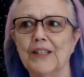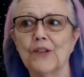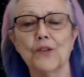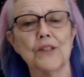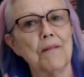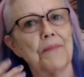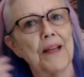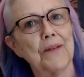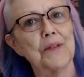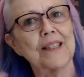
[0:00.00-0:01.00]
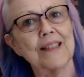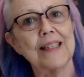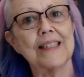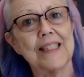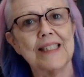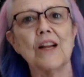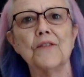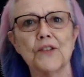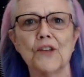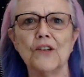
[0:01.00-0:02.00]
So something was
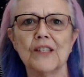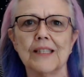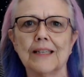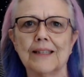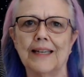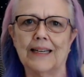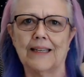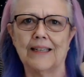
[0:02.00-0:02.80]
stuff starts to click.